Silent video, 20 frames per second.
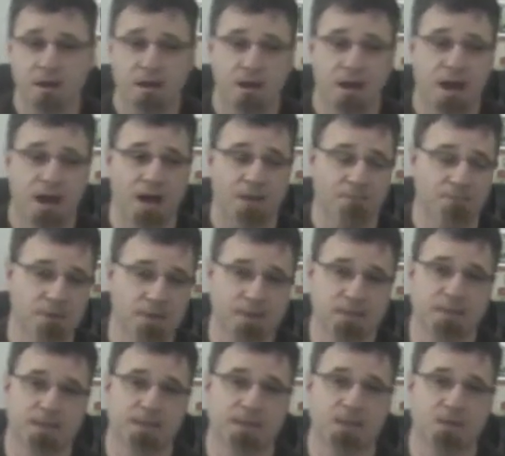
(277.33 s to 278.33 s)
I really
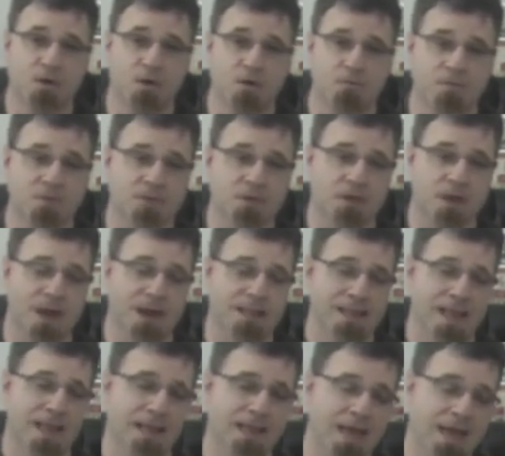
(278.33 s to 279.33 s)
dig the Orphans line in
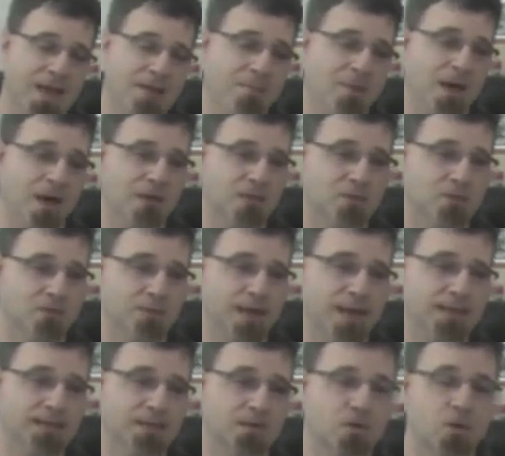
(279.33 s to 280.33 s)
that game. I also
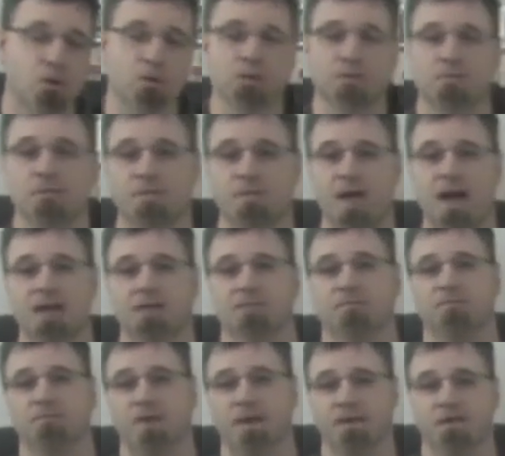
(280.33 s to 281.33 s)
like the Cult of a
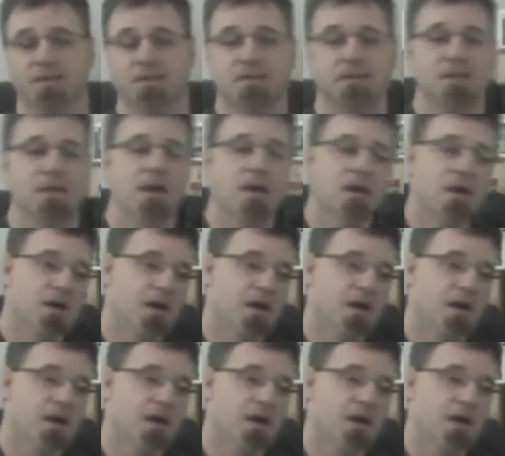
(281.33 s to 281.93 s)
Thousand Faces.